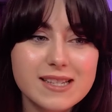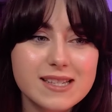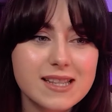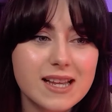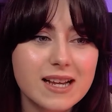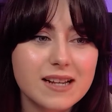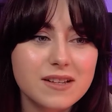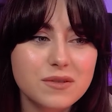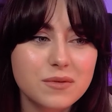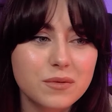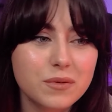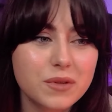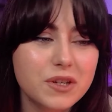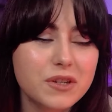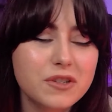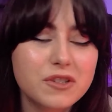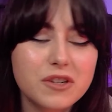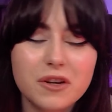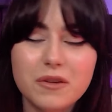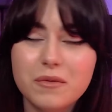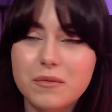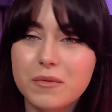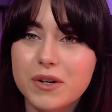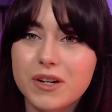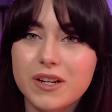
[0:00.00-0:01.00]
that's all, you
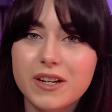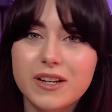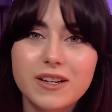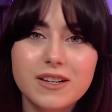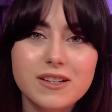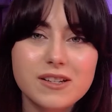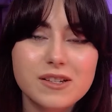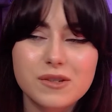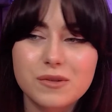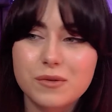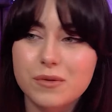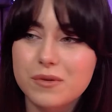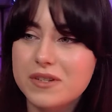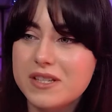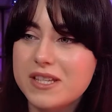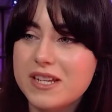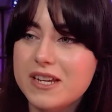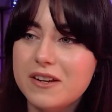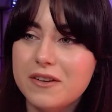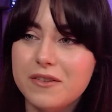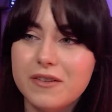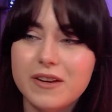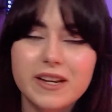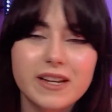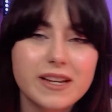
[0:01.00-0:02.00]
don't want to source the
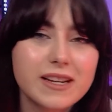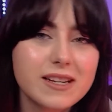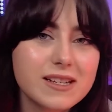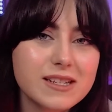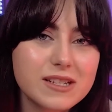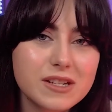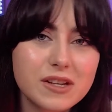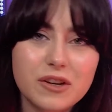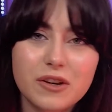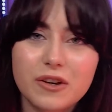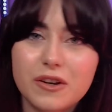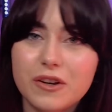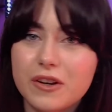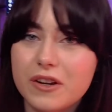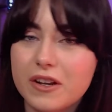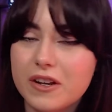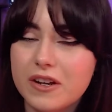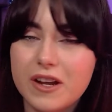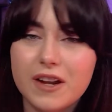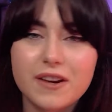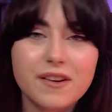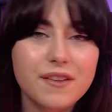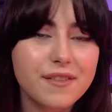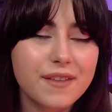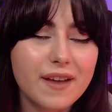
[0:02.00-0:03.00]
ingredients, cook,
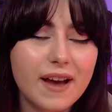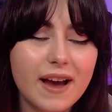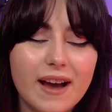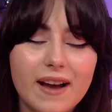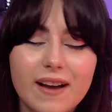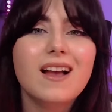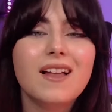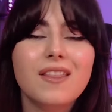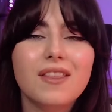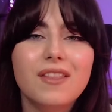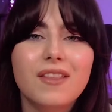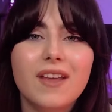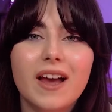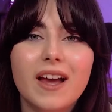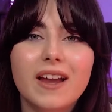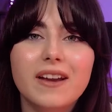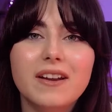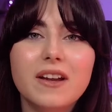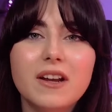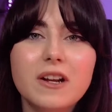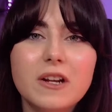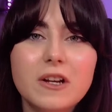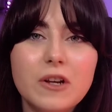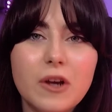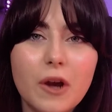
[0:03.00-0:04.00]
none of that,
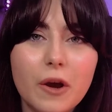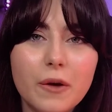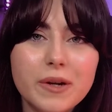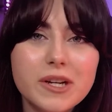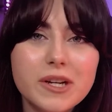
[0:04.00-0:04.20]
then go and